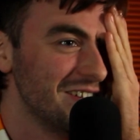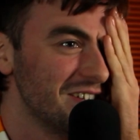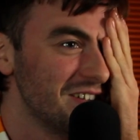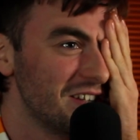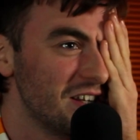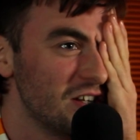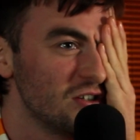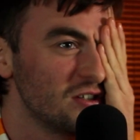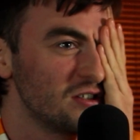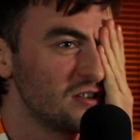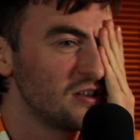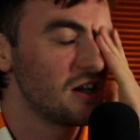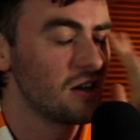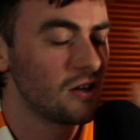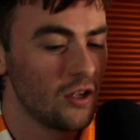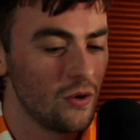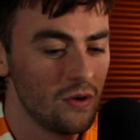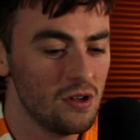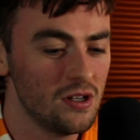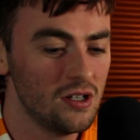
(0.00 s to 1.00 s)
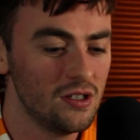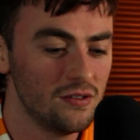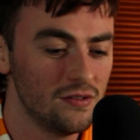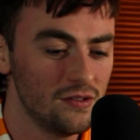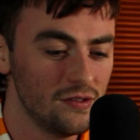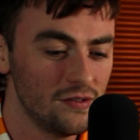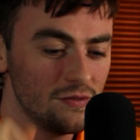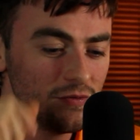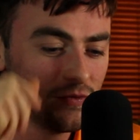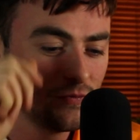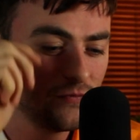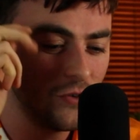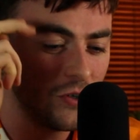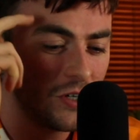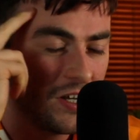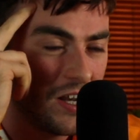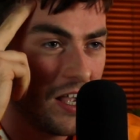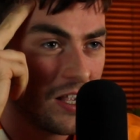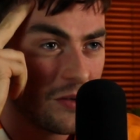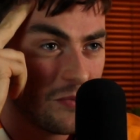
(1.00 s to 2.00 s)
And then I just sat going and
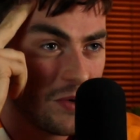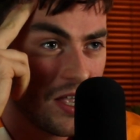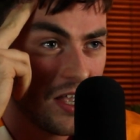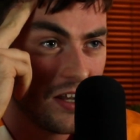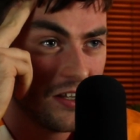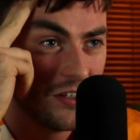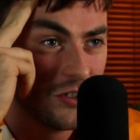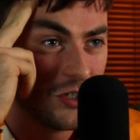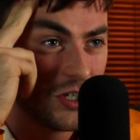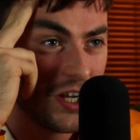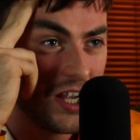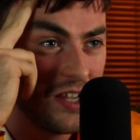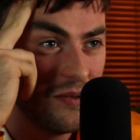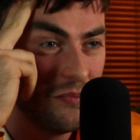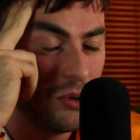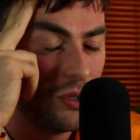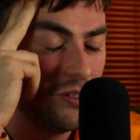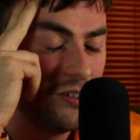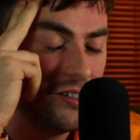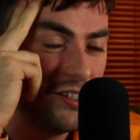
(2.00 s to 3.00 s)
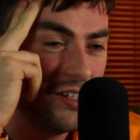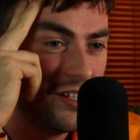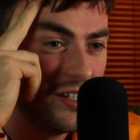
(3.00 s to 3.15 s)
fucking hang my head in shame, but.